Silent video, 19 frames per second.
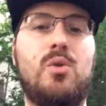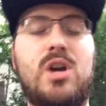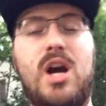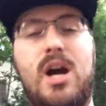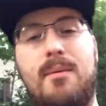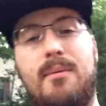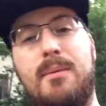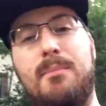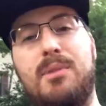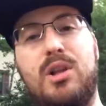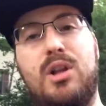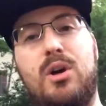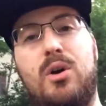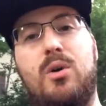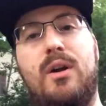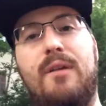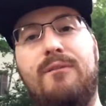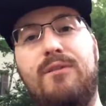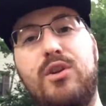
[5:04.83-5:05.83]
Comment
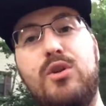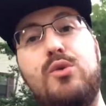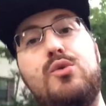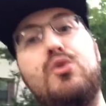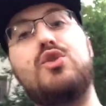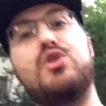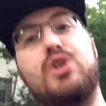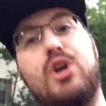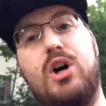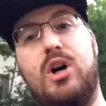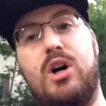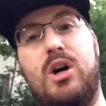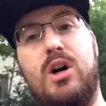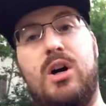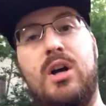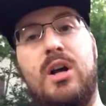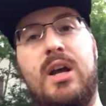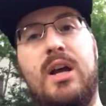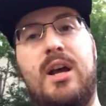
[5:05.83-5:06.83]
below if you saw